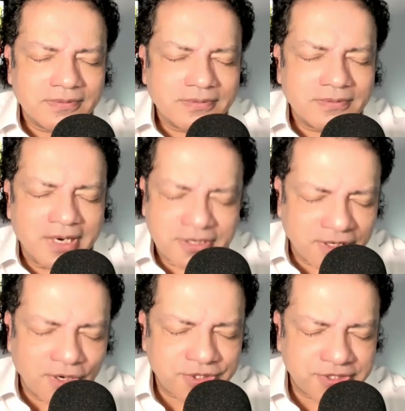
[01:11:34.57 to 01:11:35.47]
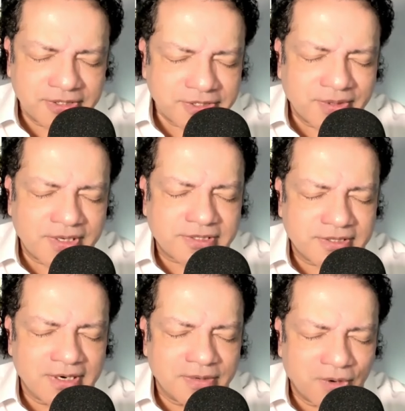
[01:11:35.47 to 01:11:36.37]
He's closer to us
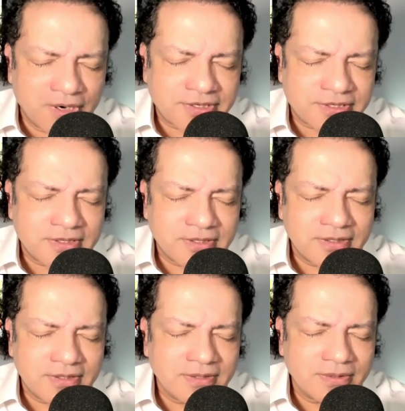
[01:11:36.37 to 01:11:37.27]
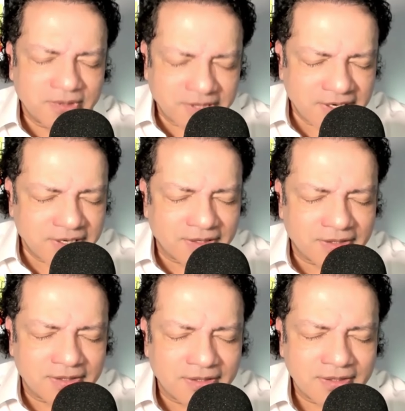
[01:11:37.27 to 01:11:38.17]
than he was with
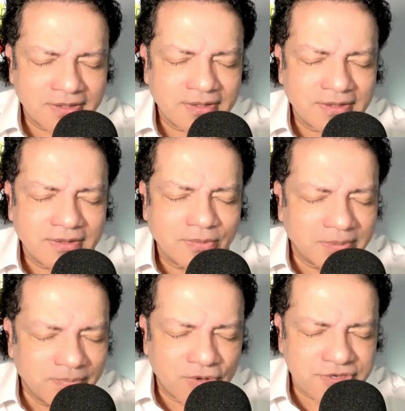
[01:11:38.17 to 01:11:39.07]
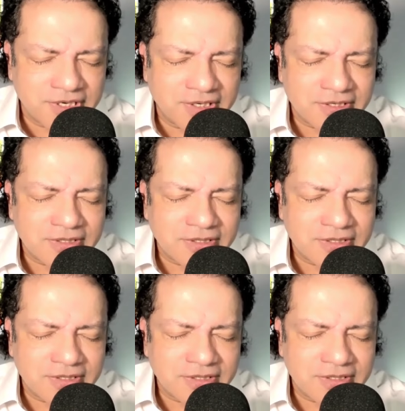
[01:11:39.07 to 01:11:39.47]
Gideon, with Moses,